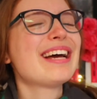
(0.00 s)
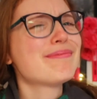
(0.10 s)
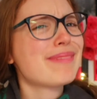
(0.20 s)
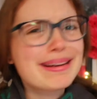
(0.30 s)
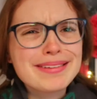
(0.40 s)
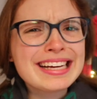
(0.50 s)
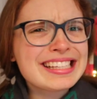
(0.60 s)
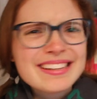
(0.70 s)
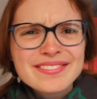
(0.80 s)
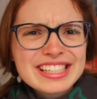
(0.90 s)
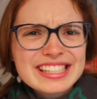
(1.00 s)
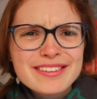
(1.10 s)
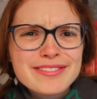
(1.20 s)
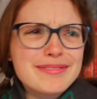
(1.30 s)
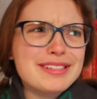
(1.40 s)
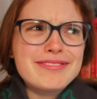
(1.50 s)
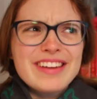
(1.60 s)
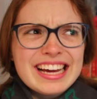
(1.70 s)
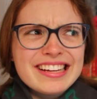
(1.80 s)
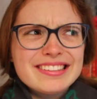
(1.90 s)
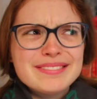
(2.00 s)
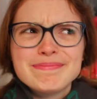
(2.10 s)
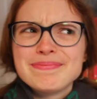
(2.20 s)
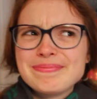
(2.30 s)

and maybe I set myself up to fail.